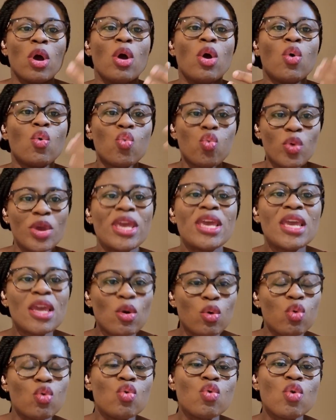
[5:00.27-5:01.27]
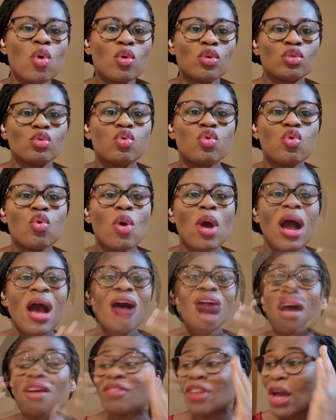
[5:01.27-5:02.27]
we who
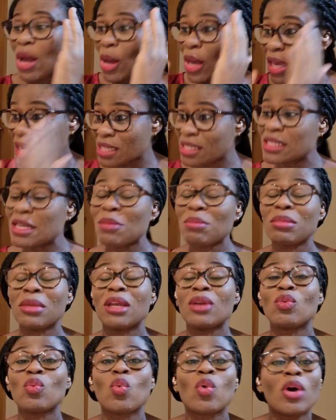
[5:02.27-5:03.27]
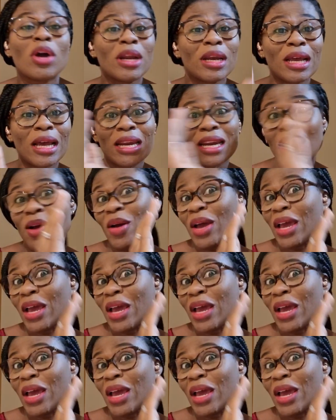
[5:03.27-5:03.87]
have our SMN1 and our